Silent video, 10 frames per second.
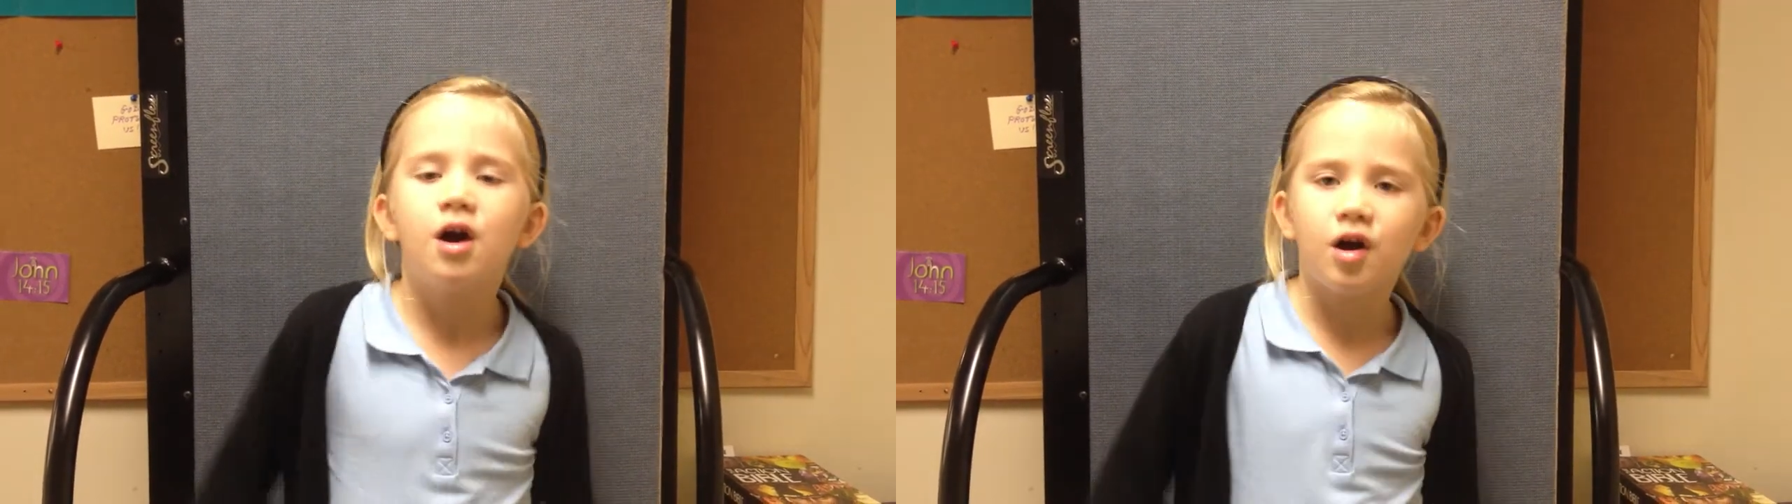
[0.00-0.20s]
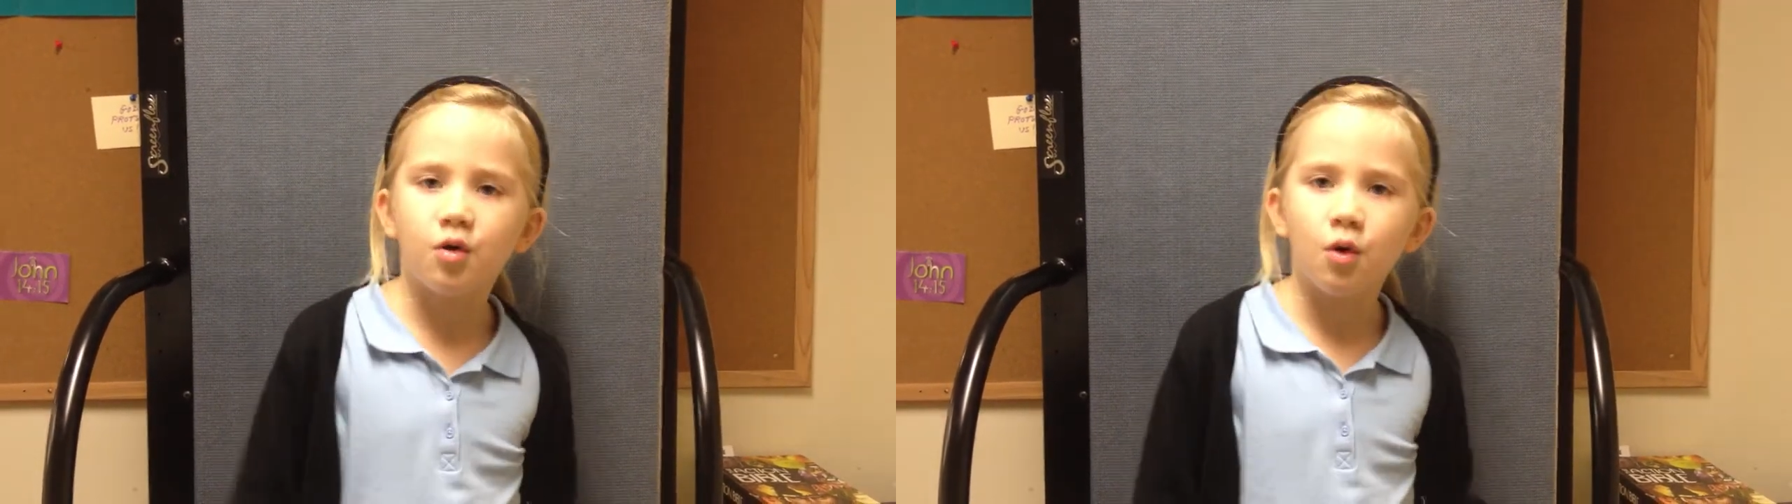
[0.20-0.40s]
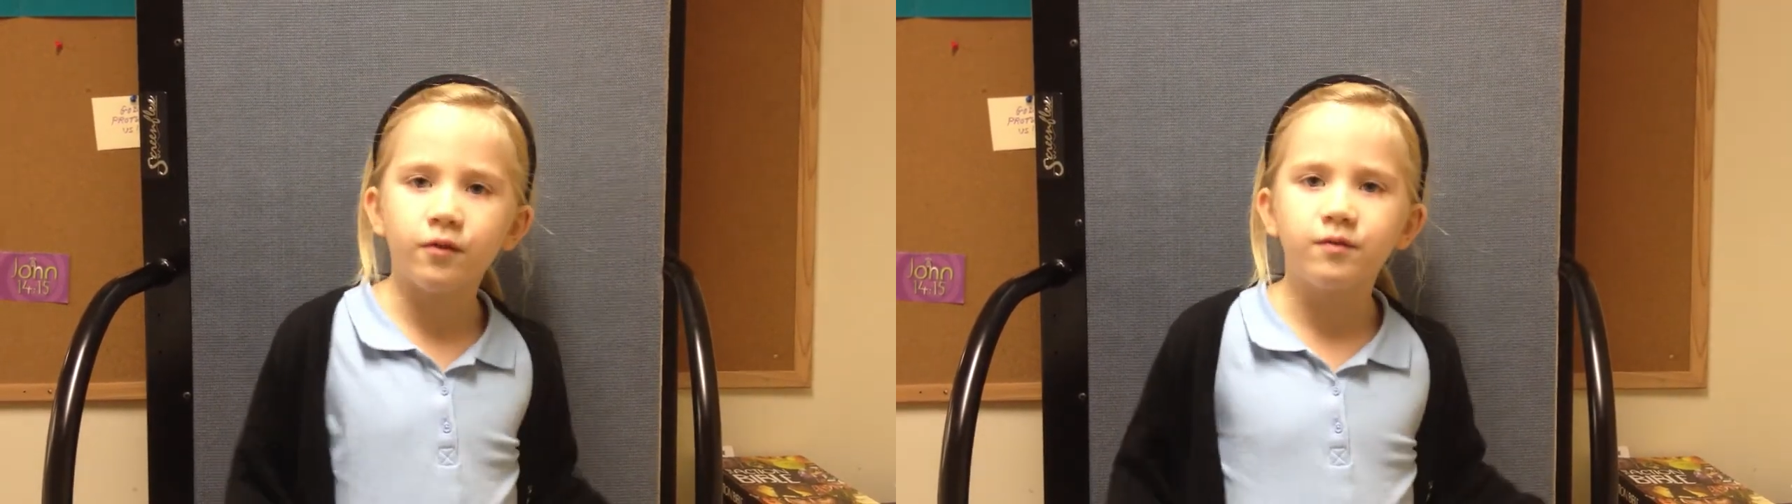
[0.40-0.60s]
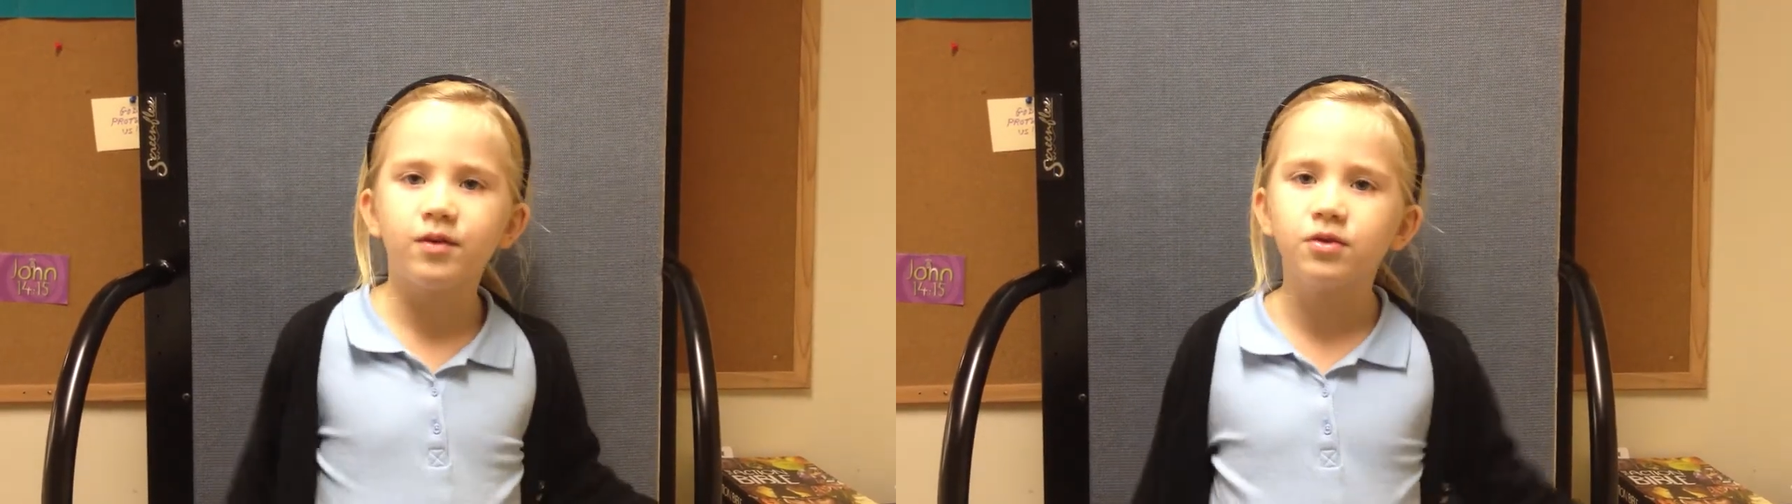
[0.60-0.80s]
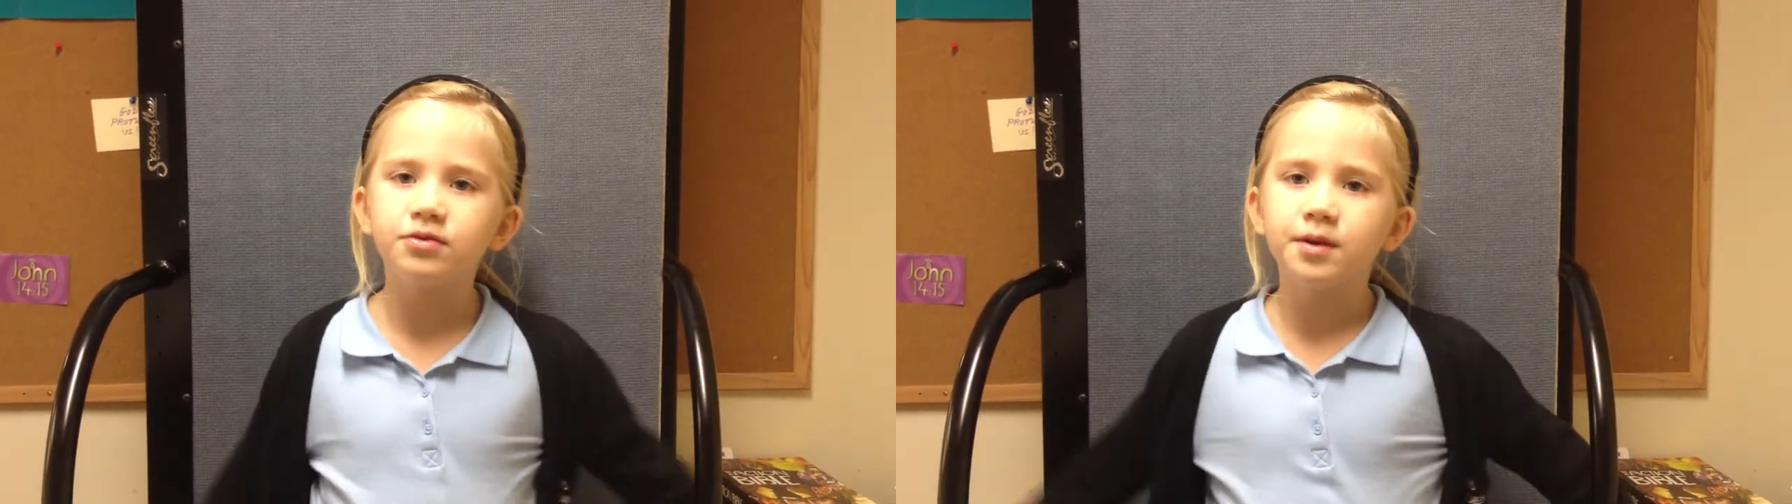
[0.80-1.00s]
A
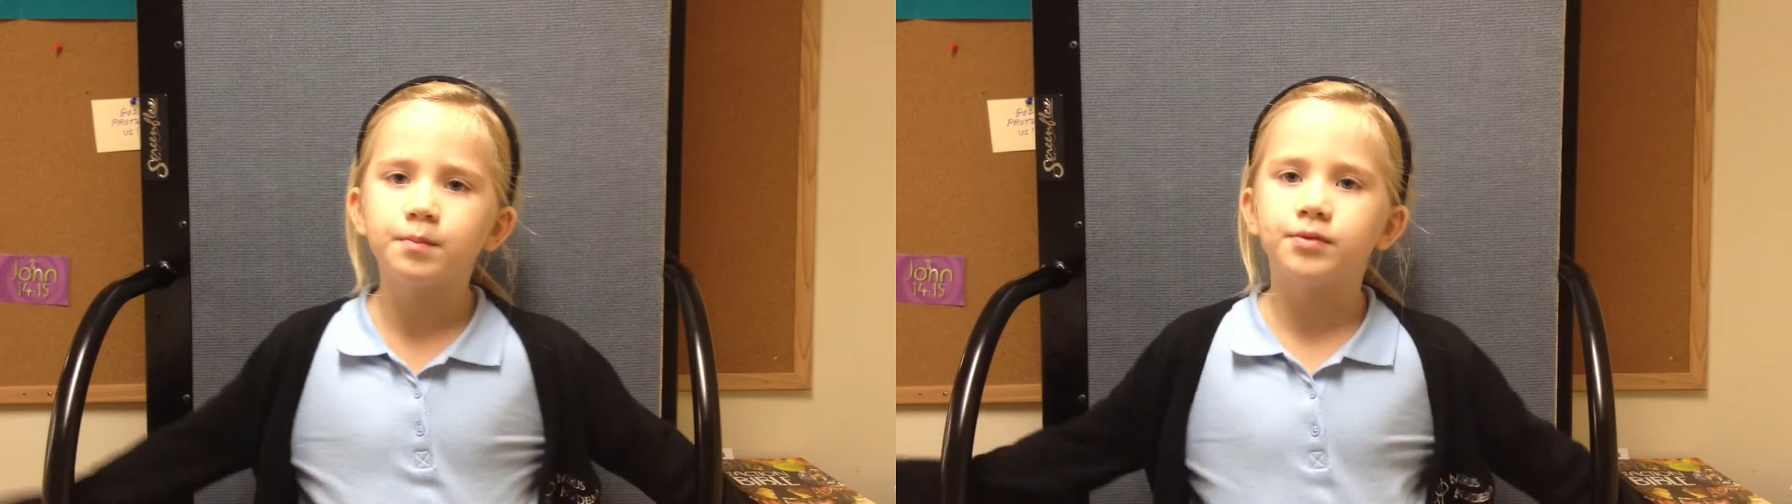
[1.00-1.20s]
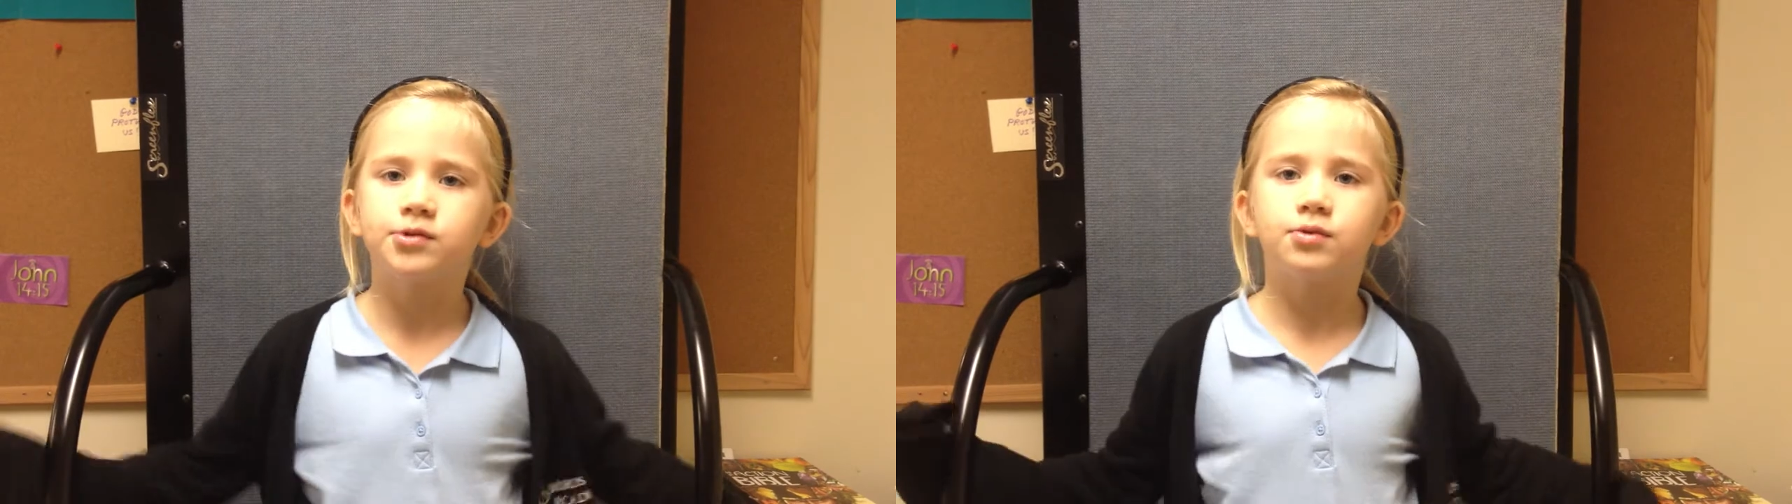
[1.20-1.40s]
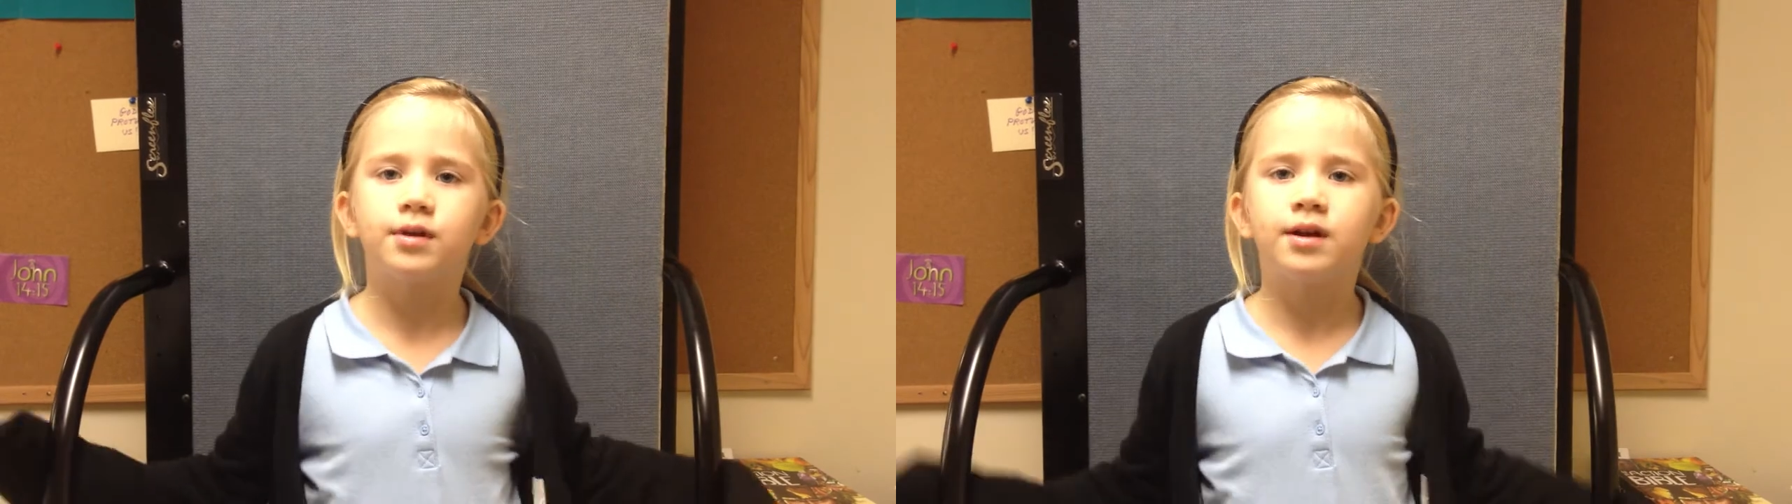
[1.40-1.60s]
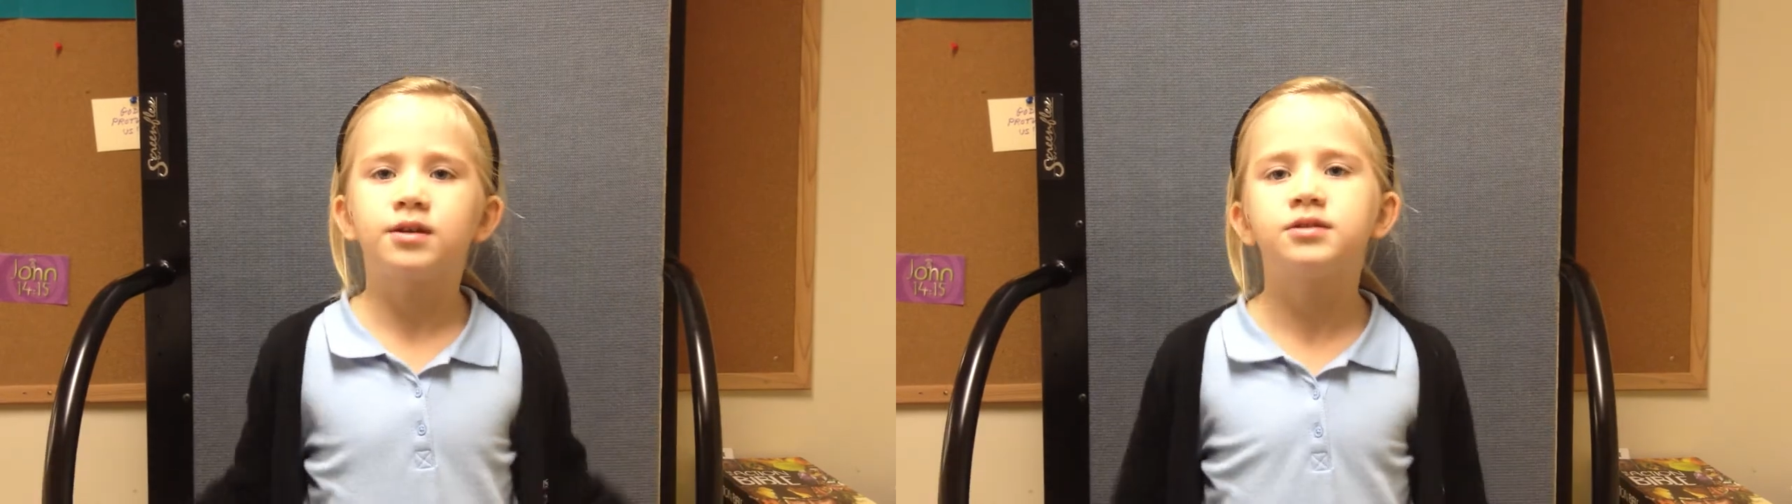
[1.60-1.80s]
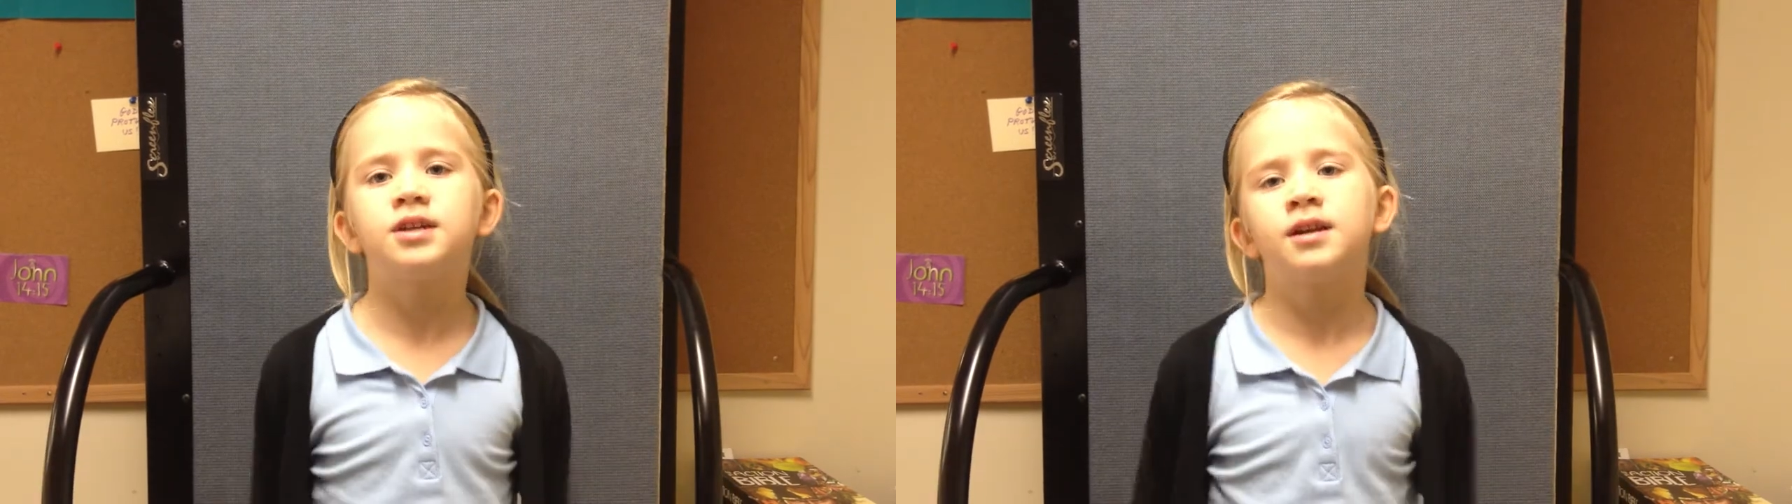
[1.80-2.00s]
cornfield dimples without
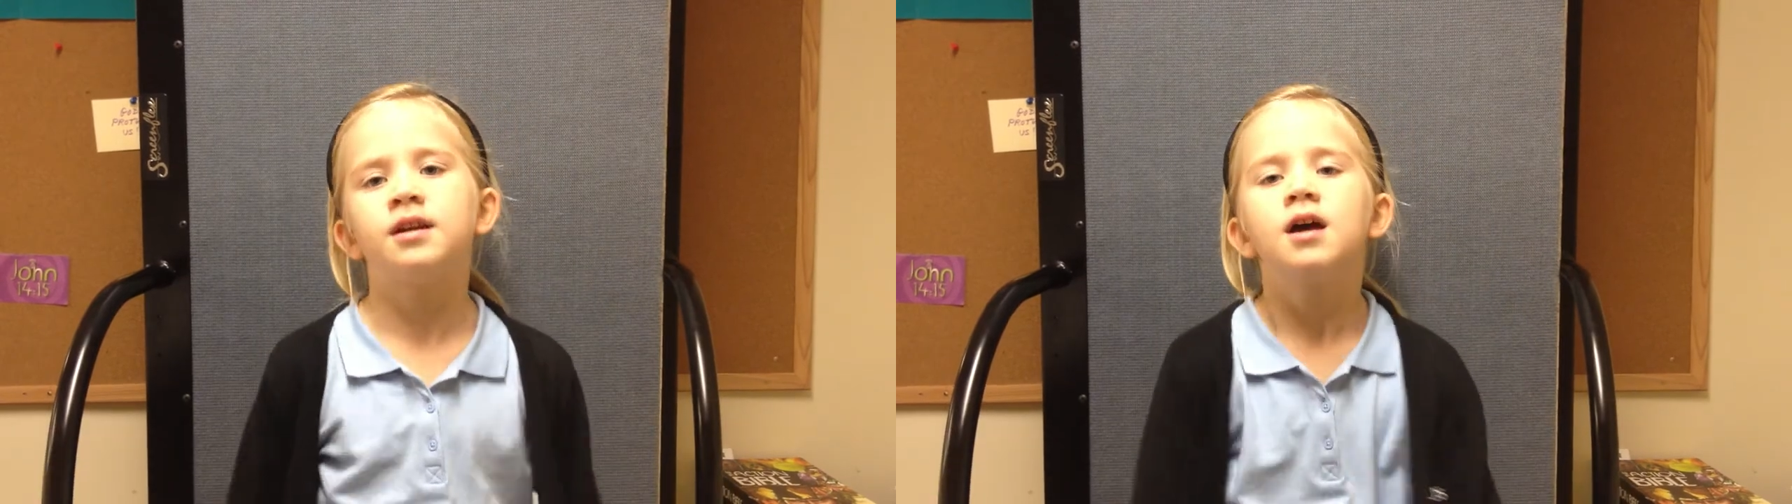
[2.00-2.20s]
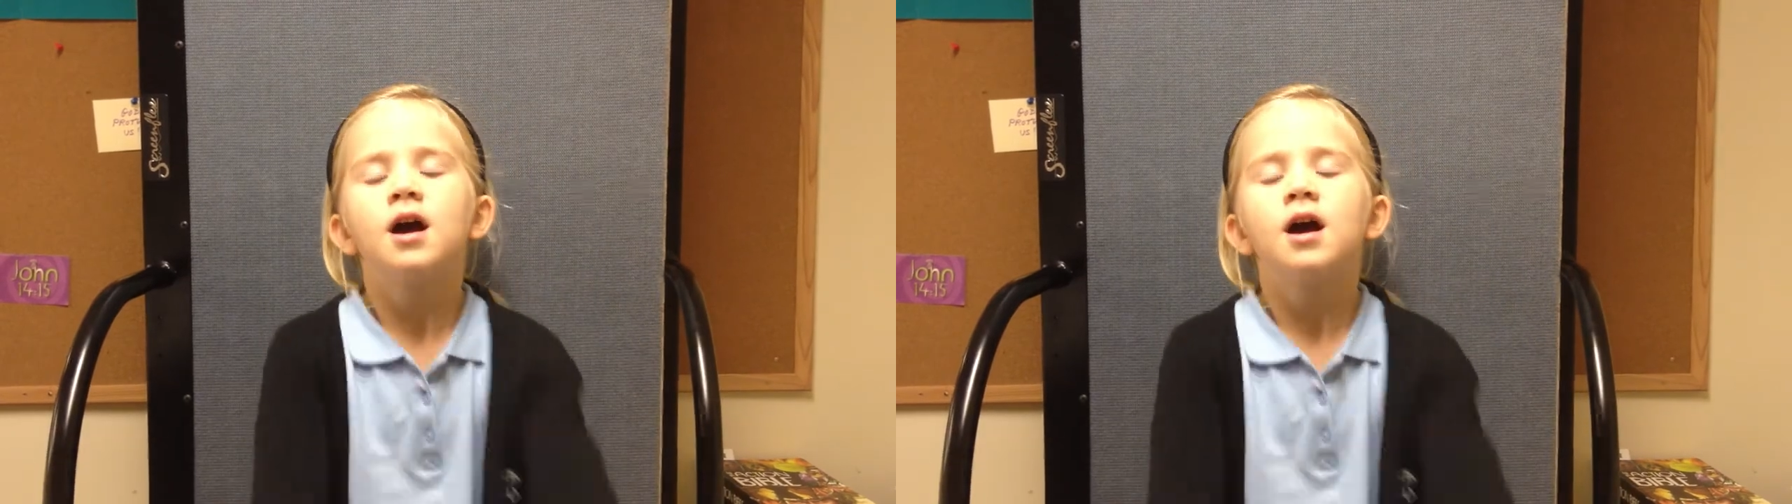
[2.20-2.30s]
a chin.